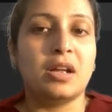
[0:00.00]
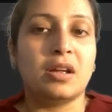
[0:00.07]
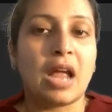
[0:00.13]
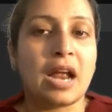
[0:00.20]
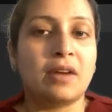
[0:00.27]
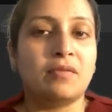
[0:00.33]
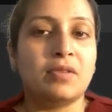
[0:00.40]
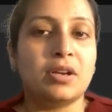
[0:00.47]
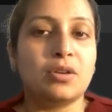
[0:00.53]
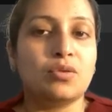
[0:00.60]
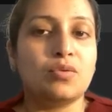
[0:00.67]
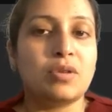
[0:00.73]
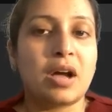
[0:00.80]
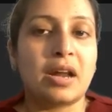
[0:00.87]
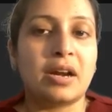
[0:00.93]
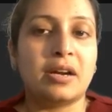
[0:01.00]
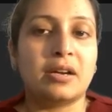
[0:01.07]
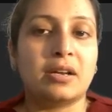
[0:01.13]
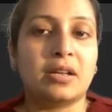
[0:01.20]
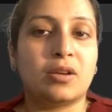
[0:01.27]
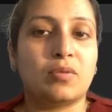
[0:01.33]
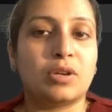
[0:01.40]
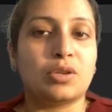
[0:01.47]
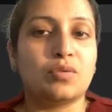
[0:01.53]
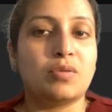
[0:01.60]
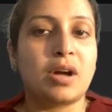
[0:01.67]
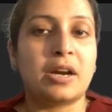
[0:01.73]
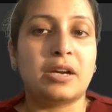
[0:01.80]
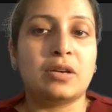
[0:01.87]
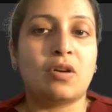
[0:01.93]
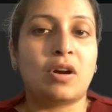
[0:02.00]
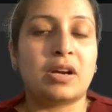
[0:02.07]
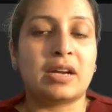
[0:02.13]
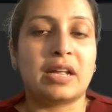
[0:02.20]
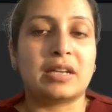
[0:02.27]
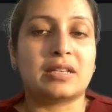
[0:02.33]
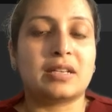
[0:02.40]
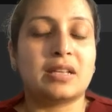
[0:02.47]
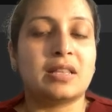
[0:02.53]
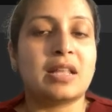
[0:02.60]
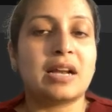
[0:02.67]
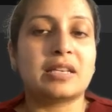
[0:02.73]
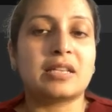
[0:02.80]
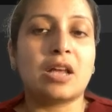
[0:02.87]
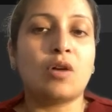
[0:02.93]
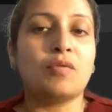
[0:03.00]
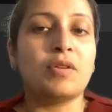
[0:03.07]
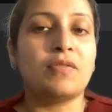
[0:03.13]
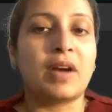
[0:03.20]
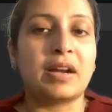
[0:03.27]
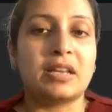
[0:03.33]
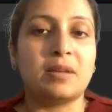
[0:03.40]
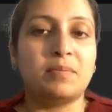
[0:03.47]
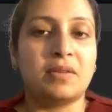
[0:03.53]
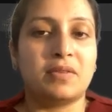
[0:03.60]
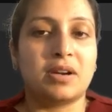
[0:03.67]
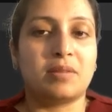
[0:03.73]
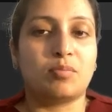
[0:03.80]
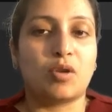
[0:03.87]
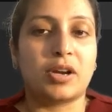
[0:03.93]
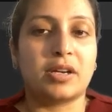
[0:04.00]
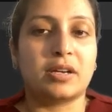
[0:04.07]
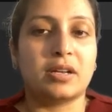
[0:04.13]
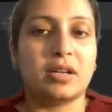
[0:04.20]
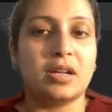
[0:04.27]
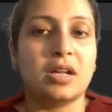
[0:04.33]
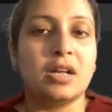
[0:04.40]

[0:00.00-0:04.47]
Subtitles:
And we do current equal to current.next. That's how we find the pivot point.